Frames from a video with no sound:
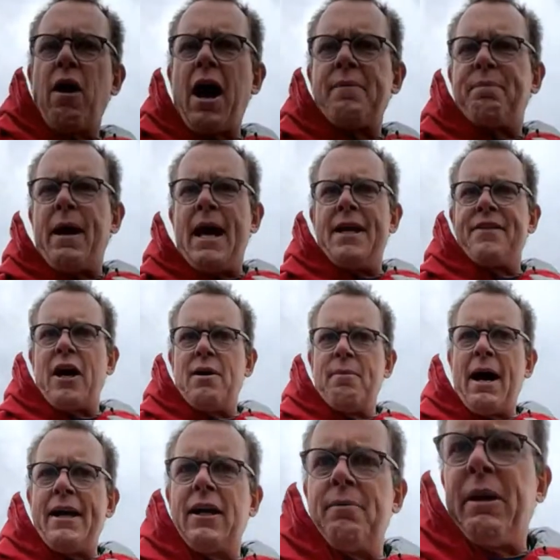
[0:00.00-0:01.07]
the right band, though,
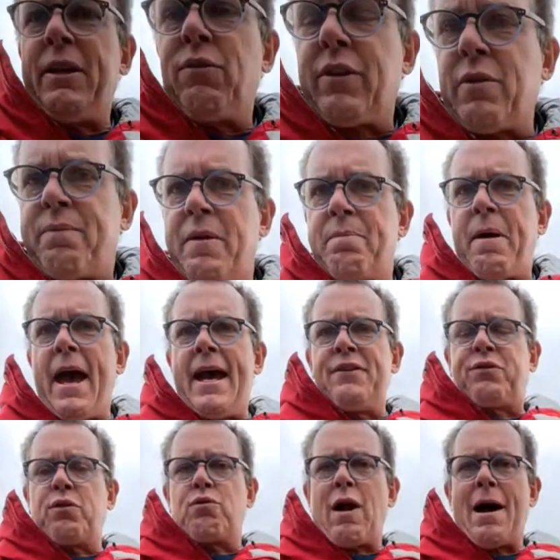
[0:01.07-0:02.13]
mate. I mean, the
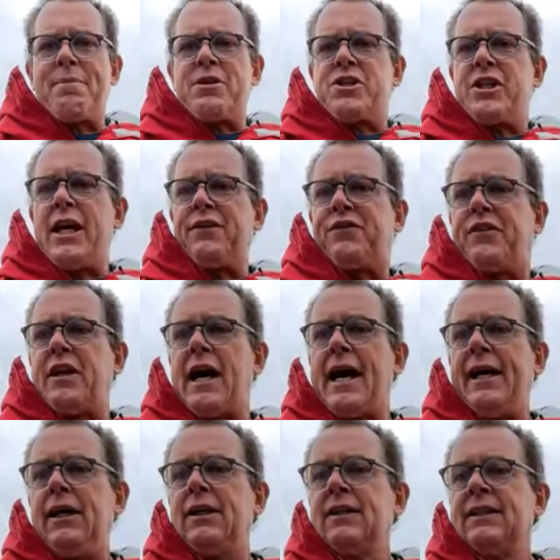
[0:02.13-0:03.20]
bands were rubbish
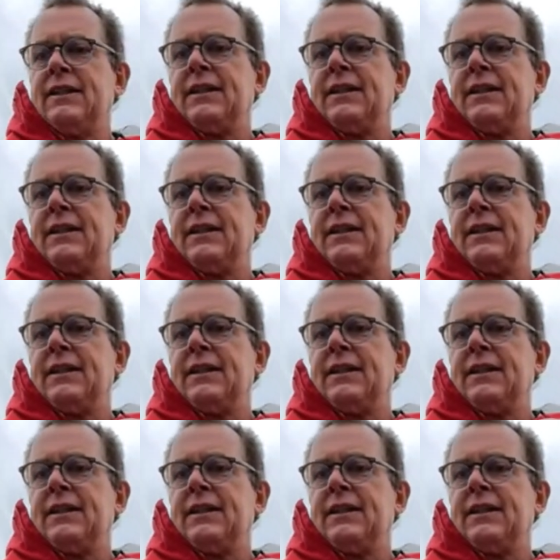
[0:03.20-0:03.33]
yesterday.